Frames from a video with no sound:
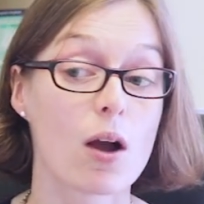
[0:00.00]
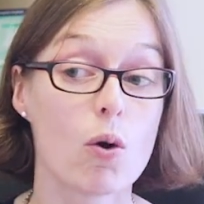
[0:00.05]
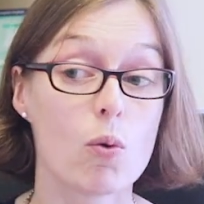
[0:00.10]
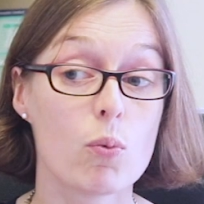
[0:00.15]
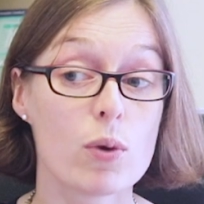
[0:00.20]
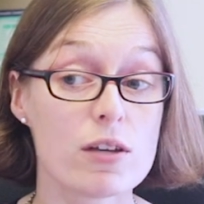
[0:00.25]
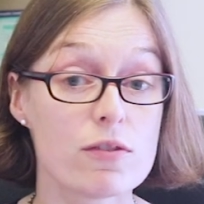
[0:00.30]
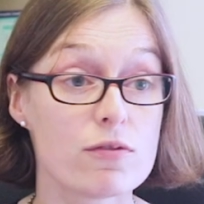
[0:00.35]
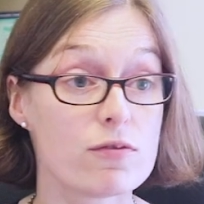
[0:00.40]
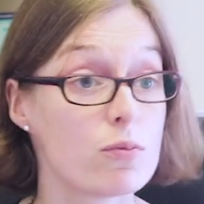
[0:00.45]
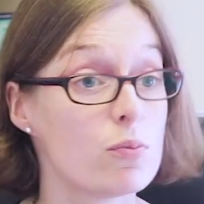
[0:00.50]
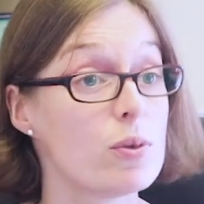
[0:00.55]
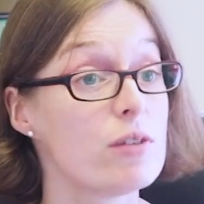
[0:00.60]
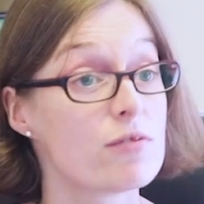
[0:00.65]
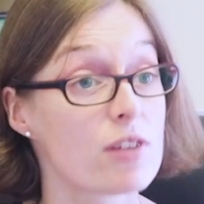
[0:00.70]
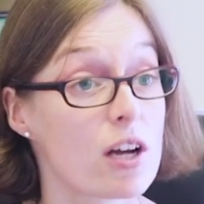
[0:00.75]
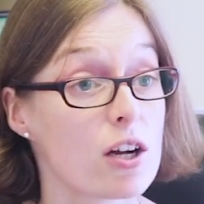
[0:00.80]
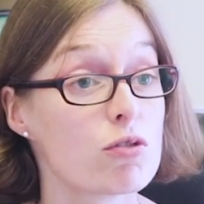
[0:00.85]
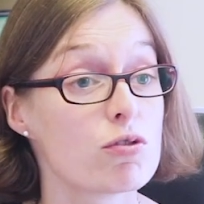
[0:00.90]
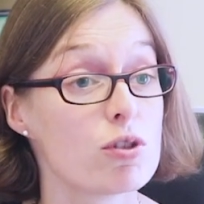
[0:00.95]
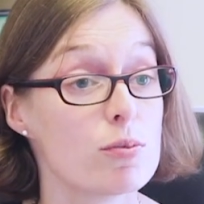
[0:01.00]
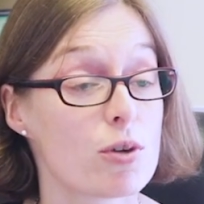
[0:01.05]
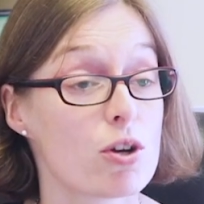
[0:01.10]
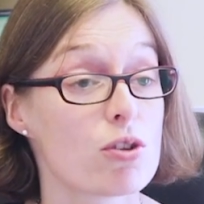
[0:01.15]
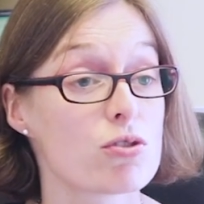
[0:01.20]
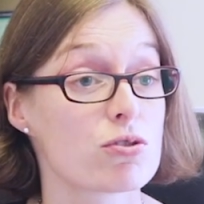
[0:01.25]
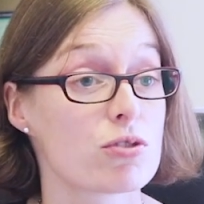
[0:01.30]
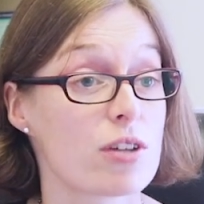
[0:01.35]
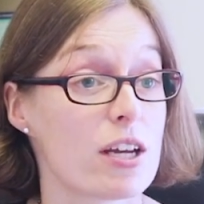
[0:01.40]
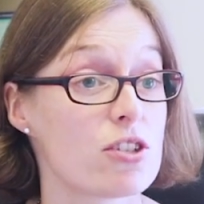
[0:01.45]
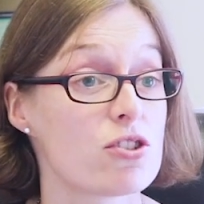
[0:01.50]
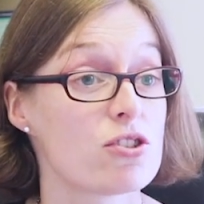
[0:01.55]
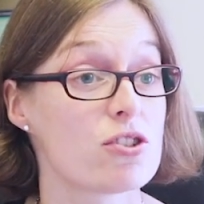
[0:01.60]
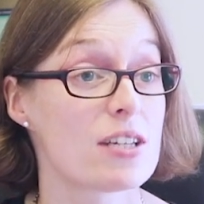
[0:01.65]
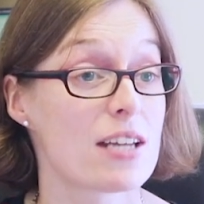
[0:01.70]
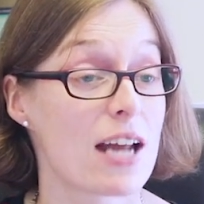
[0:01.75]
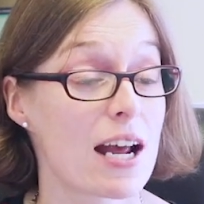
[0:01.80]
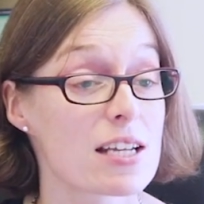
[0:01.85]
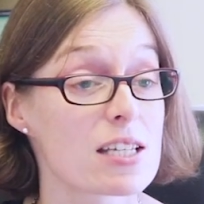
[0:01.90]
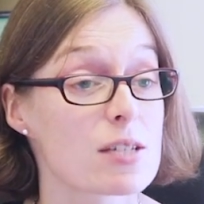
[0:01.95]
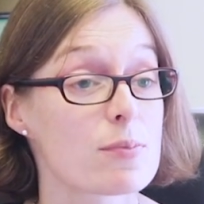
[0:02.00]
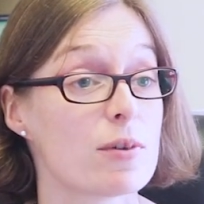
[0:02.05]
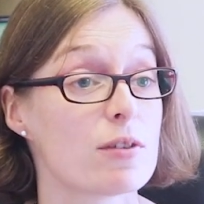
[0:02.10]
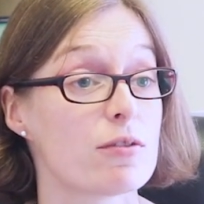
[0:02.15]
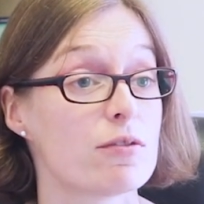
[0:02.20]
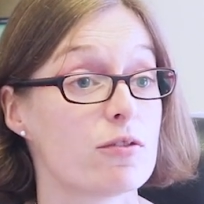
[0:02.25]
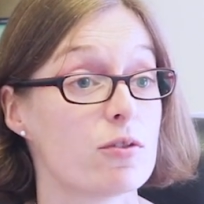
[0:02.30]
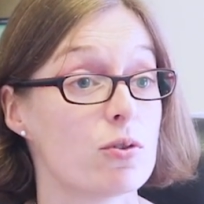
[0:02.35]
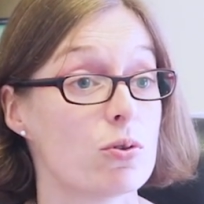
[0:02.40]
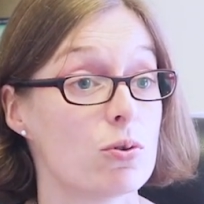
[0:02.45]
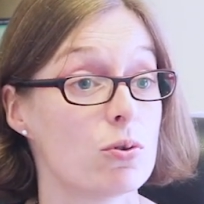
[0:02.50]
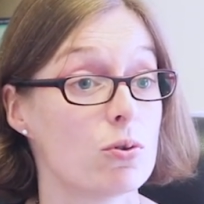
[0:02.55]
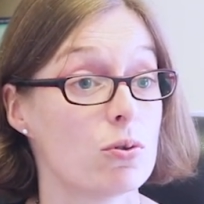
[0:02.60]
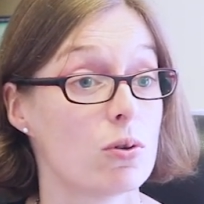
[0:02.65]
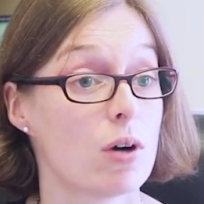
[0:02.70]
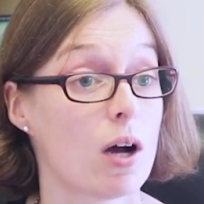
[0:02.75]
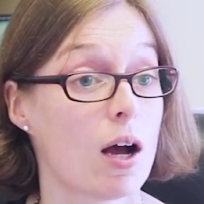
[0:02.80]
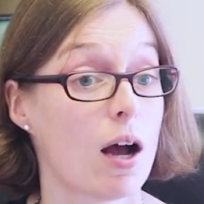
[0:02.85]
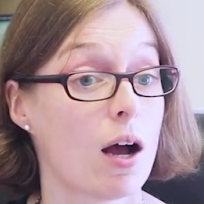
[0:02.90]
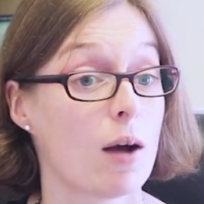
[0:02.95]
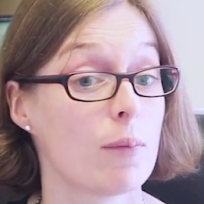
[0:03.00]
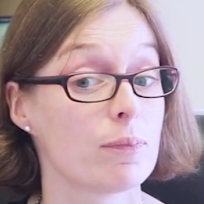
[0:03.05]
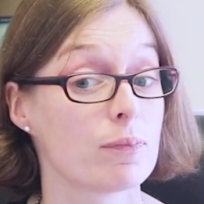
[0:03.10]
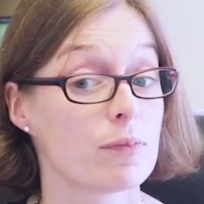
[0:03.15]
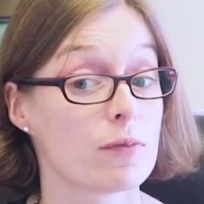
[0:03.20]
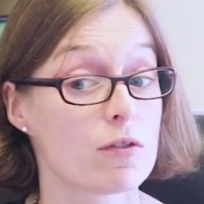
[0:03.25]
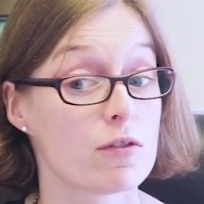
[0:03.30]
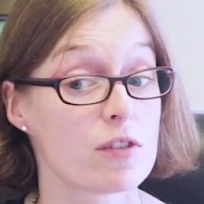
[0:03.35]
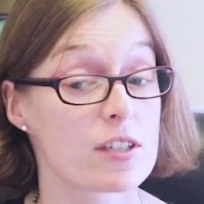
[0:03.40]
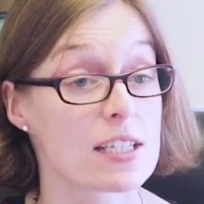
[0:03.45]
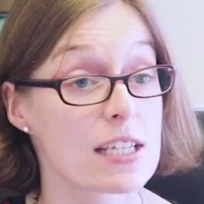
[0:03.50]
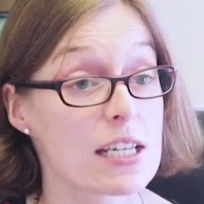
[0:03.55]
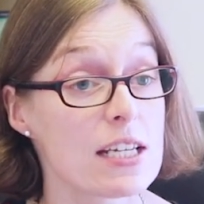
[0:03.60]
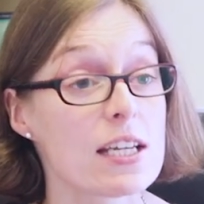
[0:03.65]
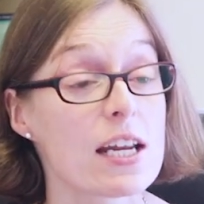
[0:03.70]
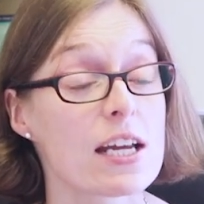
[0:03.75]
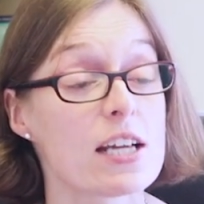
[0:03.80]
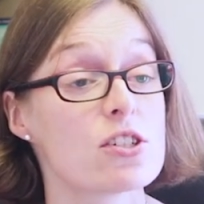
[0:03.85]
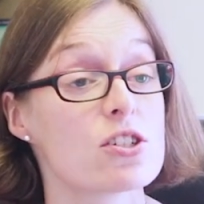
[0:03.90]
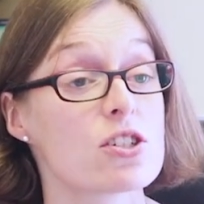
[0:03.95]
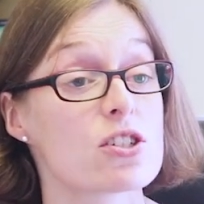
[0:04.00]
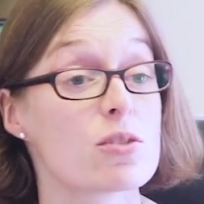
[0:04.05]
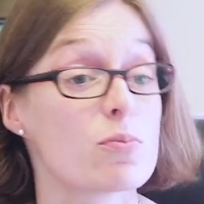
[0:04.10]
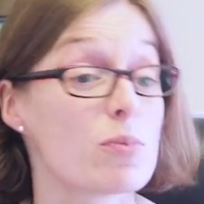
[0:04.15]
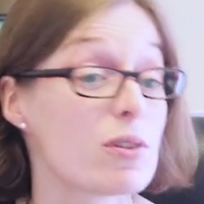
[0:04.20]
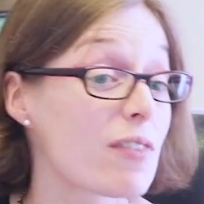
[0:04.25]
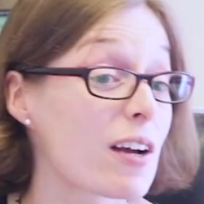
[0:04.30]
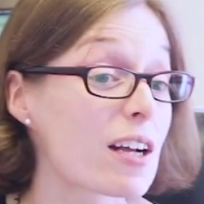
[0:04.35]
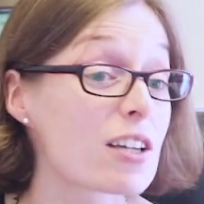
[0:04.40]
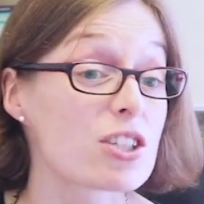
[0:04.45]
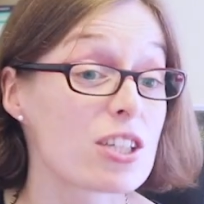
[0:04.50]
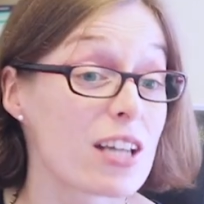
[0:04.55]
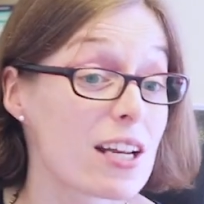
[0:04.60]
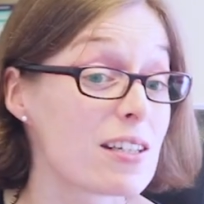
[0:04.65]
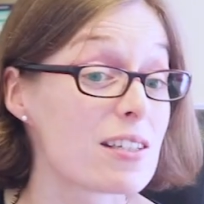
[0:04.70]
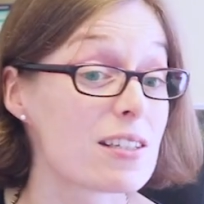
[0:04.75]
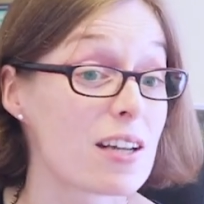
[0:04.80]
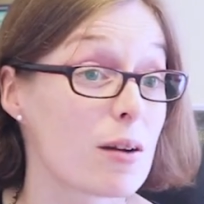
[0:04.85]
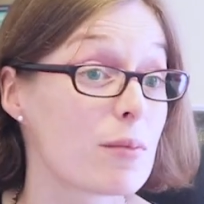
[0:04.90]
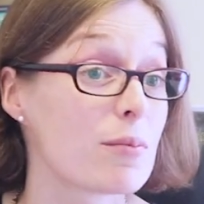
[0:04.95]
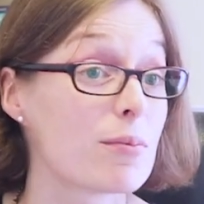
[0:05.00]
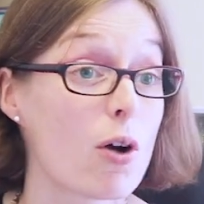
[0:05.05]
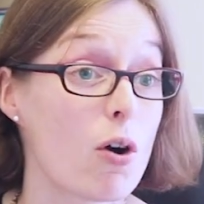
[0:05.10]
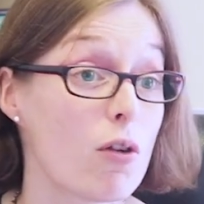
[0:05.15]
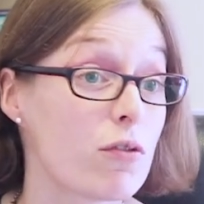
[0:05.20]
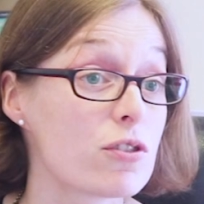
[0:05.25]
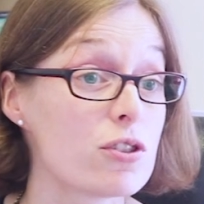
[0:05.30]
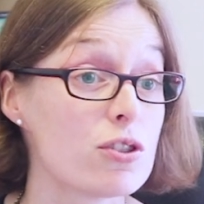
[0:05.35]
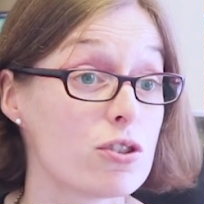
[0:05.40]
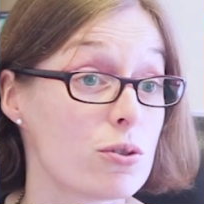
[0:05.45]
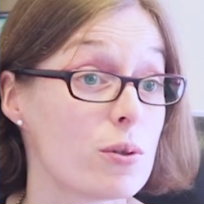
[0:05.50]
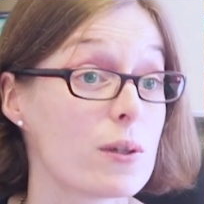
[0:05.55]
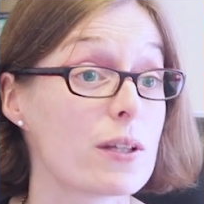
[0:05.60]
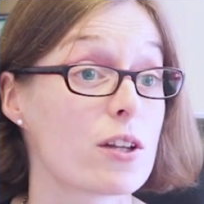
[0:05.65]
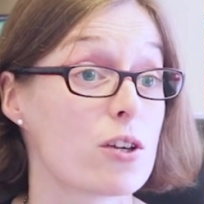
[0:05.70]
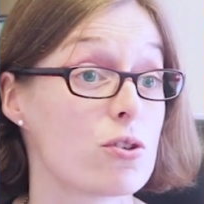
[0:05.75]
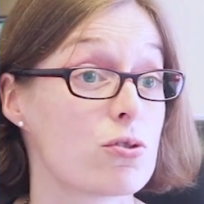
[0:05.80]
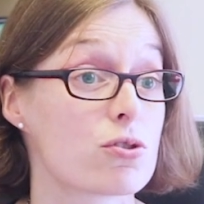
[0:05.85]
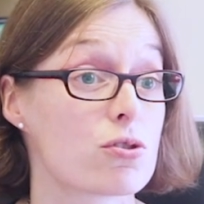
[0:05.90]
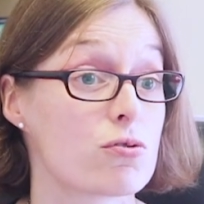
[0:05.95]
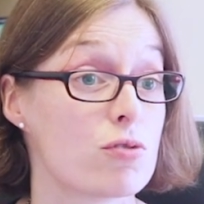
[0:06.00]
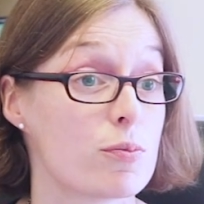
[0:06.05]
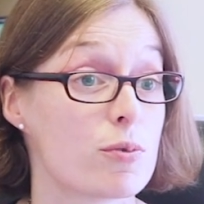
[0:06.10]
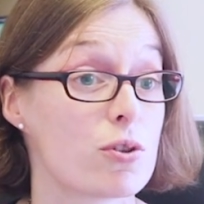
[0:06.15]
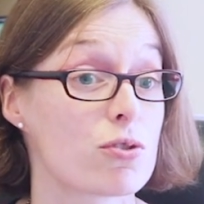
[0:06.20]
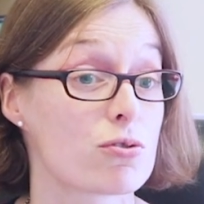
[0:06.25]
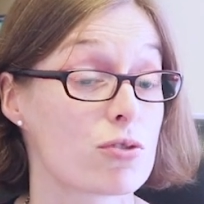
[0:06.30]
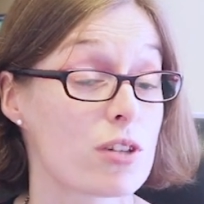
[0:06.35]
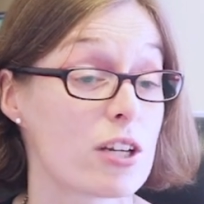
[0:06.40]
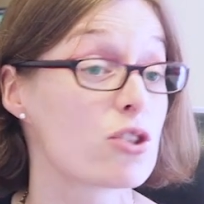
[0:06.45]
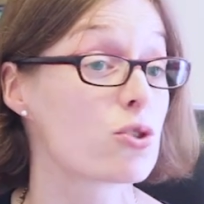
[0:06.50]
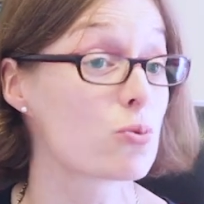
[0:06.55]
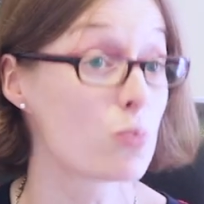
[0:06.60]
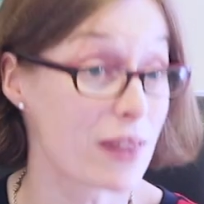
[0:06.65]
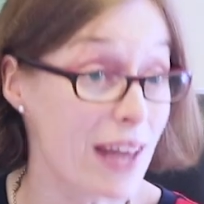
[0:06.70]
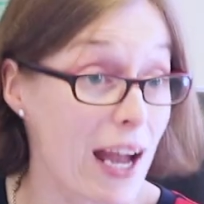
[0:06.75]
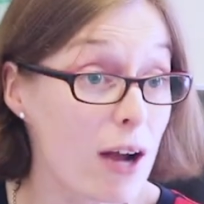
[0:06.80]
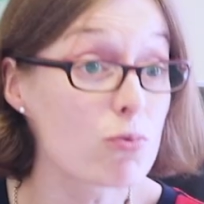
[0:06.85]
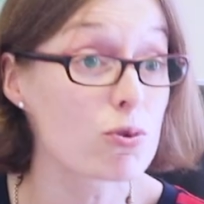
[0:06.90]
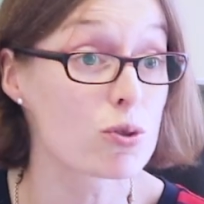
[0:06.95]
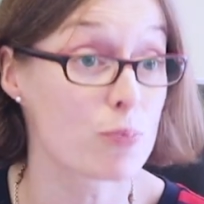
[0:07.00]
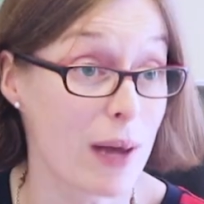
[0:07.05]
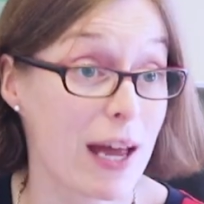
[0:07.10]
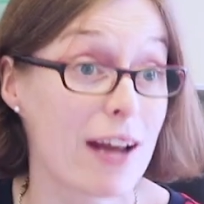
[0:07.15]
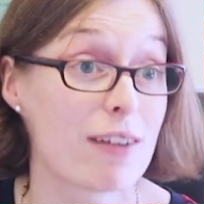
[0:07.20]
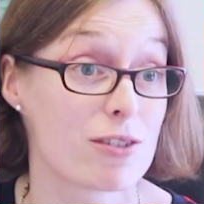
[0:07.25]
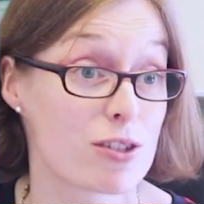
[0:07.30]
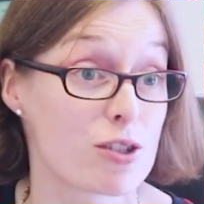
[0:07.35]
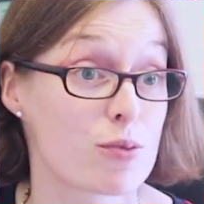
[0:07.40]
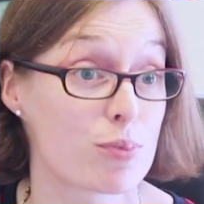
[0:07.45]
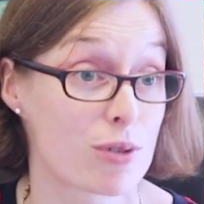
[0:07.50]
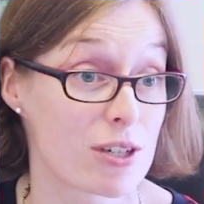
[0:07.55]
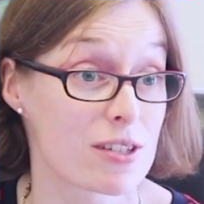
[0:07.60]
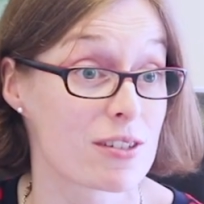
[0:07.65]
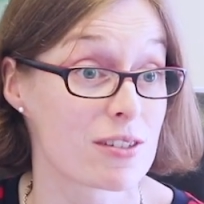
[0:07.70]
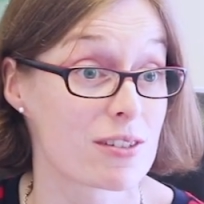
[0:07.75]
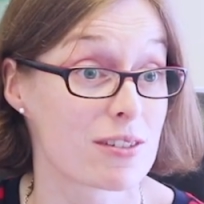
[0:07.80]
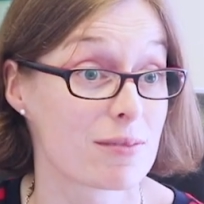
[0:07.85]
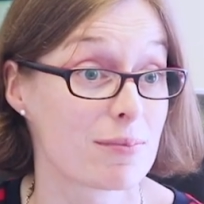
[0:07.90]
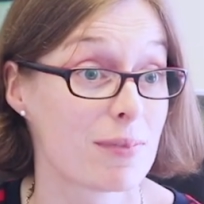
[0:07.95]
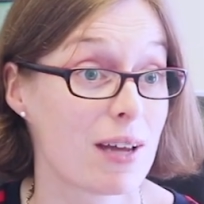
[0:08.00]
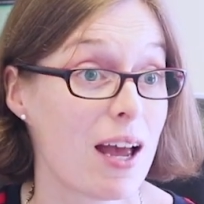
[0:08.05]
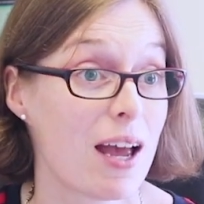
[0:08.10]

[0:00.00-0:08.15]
We've done group consultations in asthma for teenagers, and we've actually ended up often doing those group consultations without parents present.